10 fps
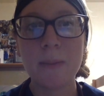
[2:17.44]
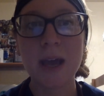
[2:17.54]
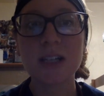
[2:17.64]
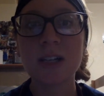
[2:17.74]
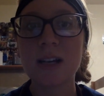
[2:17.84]

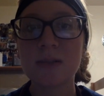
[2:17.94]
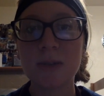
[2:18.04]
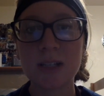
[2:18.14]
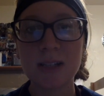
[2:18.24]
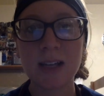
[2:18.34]
Patient has
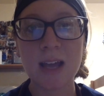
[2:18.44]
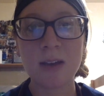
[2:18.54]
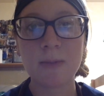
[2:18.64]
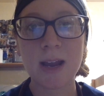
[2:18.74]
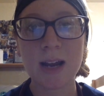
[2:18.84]
recently
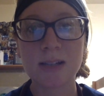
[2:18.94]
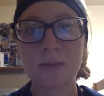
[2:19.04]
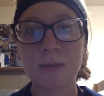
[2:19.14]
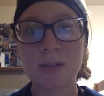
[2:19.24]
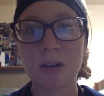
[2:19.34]
gained weight as a
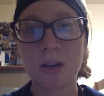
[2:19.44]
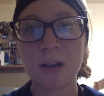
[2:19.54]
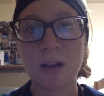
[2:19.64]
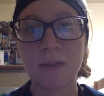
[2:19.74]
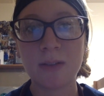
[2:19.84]
result
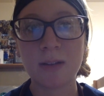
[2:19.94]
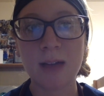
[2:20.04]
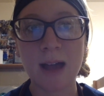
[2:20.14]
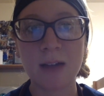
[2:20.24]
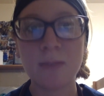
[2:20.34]
of the
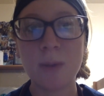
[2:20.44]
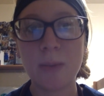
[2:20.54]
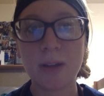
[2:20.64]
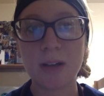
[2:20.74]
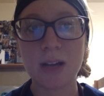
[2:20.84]
lack of
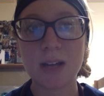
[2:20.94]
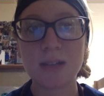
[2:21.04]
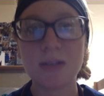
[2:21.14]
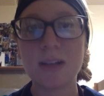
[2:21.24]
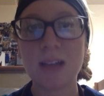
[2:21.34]
mobility
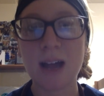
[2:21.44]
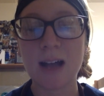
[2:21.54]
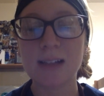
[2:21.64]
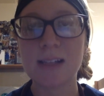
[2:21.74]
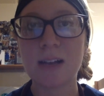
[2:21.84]
due to the
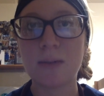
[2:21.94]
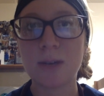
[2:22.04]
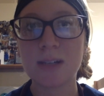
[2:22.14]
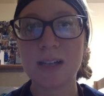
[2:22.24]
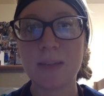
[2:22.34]
onset of
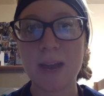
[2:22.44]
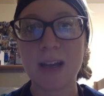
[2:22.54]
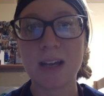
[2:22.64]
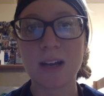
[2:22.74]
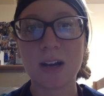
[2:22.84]
worsening pain
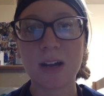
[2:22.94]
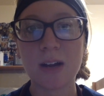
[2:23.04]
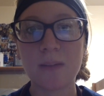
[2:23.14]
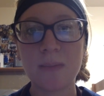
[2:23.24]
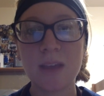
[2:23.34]
a year
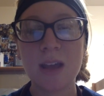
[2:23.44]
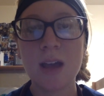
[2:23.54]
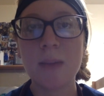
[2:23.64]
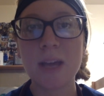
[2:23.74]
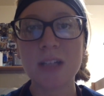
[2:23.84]
ago.
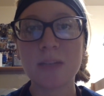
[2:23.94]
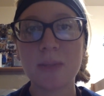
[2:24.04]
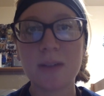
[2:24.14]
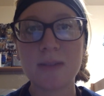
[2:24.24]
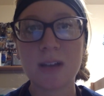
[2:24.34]
Patient
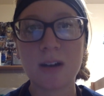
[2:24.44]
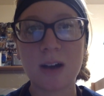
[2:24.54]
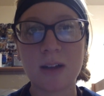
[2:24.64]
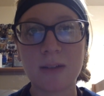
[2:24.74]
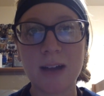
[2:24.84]
believes that her
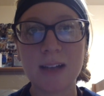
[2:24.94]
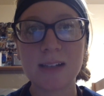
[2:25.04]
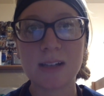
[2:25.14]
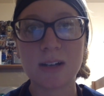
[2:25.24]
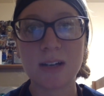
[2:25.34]

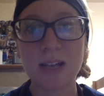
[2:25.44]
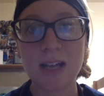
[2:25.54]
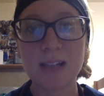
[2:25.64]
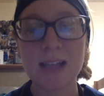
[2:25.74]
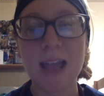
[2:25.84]
arthritis in her
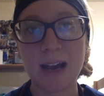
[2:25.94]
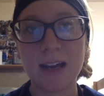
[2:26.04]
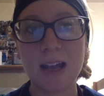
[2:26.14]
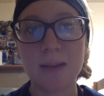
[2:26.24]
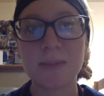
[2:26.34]
knees and
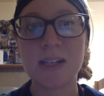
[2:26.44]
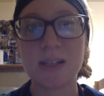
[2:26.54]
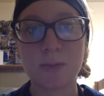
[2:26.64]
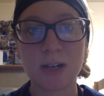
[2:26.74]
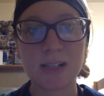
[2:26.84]
hips
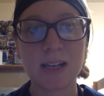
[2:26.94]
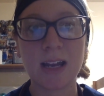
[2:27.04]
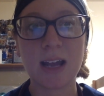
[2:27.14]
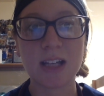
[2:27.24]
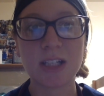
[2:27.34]
is
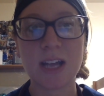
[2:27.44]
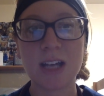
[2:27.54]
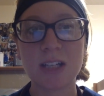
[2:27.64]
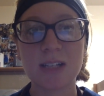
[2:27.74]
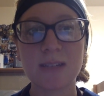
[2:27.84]
worsening as she
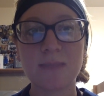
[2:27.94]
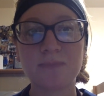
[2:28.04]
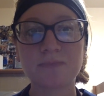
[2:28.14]
ages.